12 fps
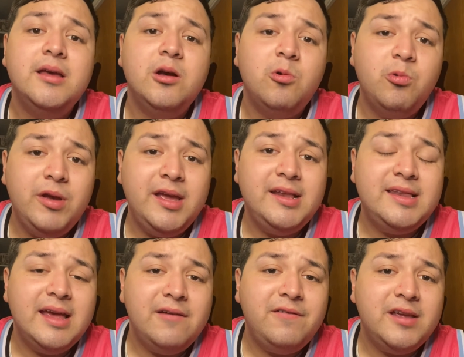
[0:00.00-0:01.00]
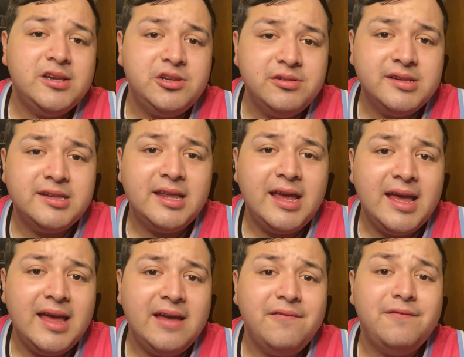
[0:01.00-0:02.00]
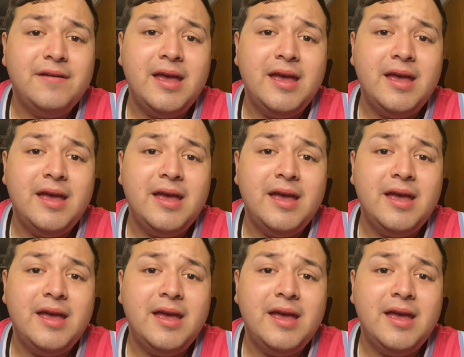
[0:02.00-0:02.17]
wing depth issues that they have